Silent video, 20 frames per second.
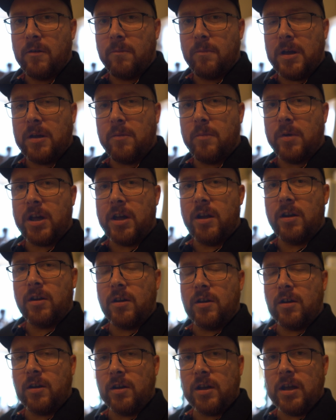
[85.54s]
Peter
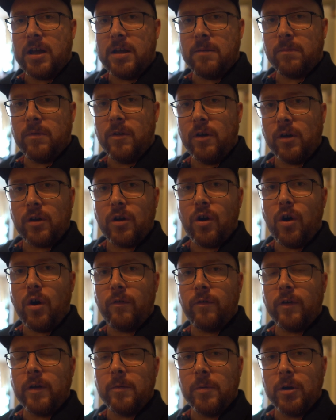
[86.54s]
McKinnon can keep the
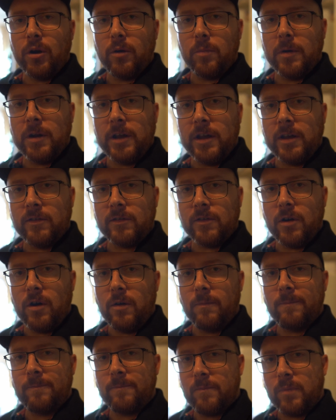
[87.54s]
coffee monopoly he's
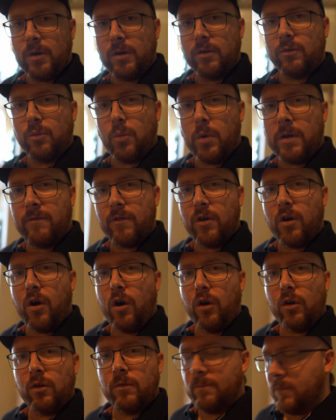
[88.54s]
got because we've
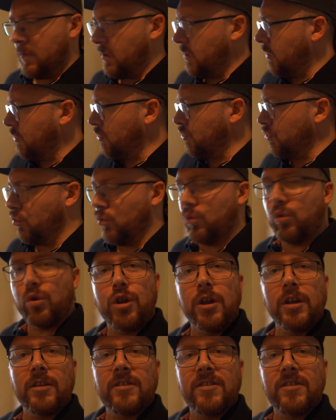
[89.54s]
got Yorkshire